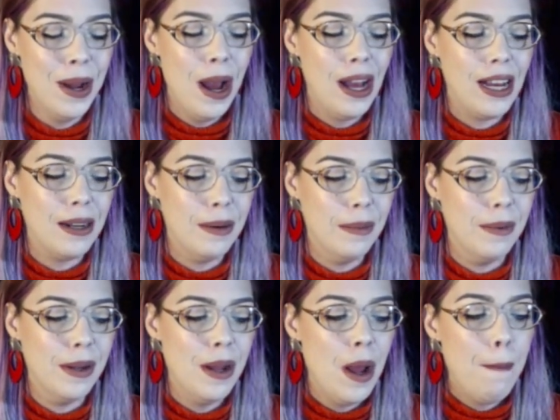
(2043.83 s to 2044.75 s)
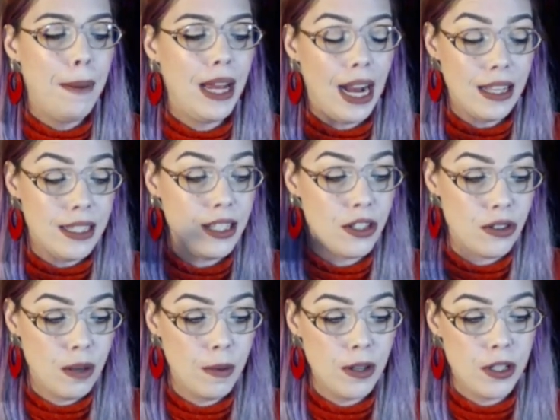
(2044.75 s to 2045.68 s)
But I'll see
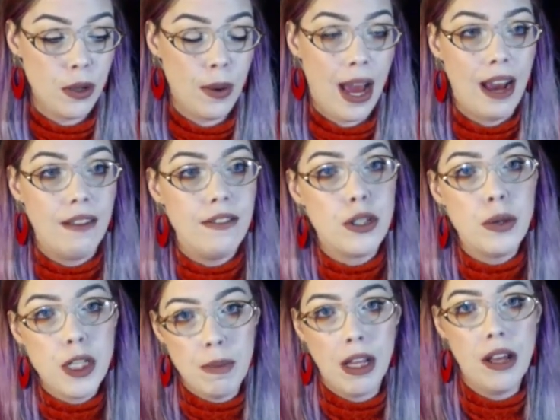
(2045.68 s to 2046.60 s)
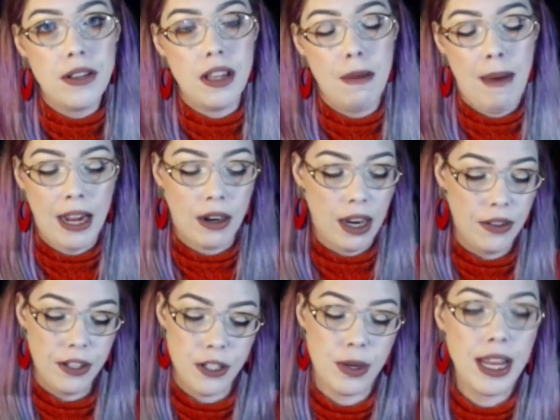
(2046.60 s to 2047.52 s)
streamers who have Twitch pillows in the background.
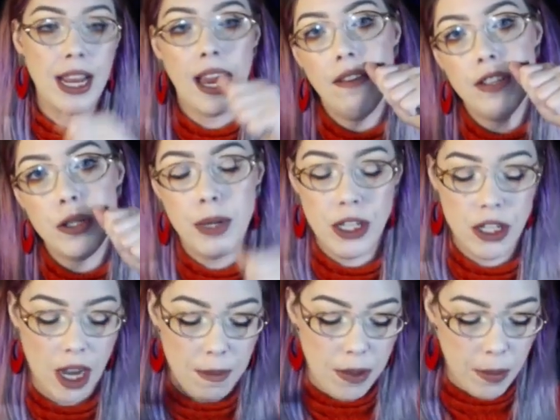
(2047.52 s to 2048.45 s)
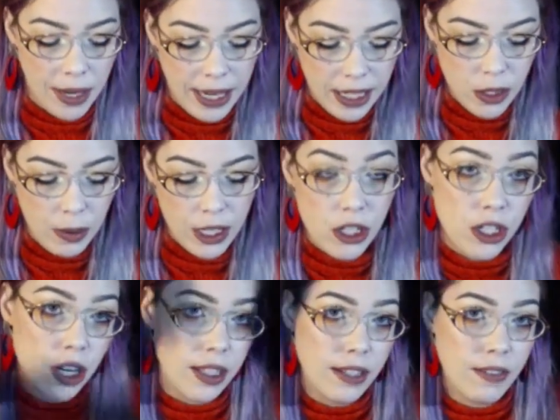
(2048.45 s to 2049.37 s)
They're drinking out of a Twitch cup. They're wearing a Twitch
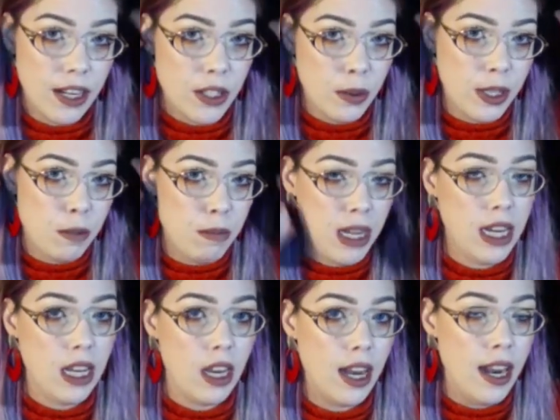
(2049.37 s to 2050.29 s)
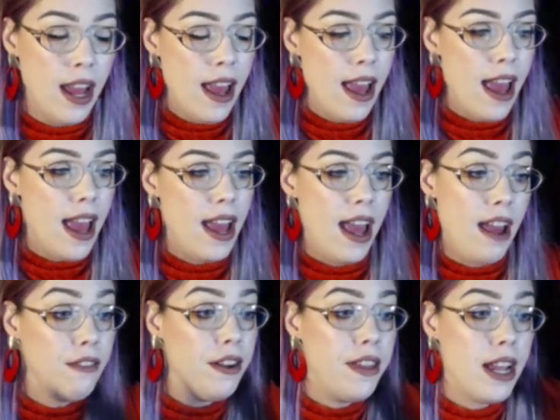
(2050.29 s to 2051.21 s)
shirt. They've got a Twitch beanie on.
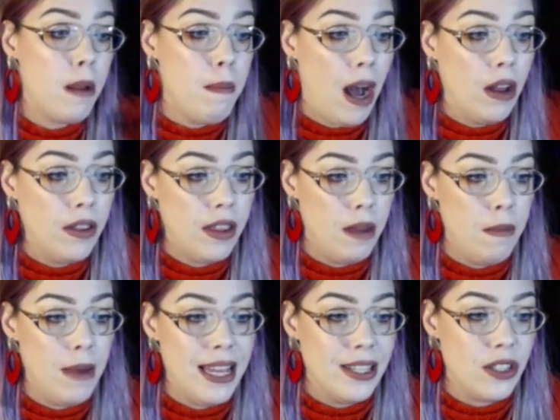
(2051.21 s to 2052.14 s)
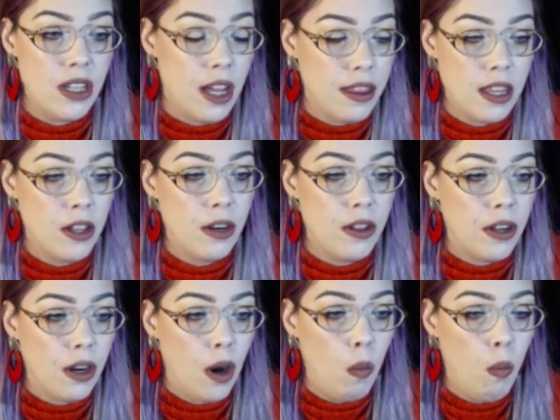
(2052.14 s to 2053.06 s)
Everything about them is nothing.
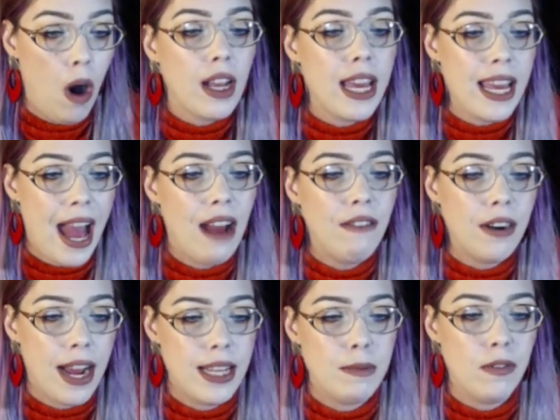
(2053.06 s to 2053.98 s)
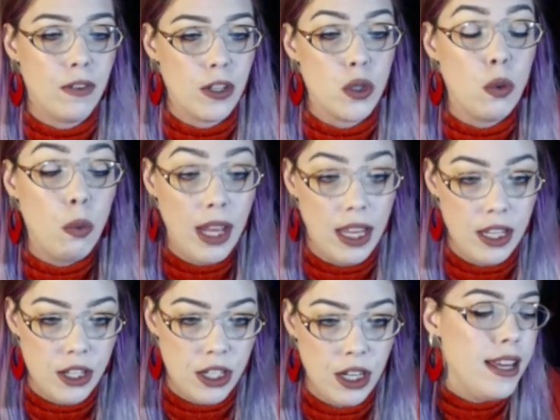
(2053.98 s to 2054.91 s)
They're a walking advertisement for Twitch.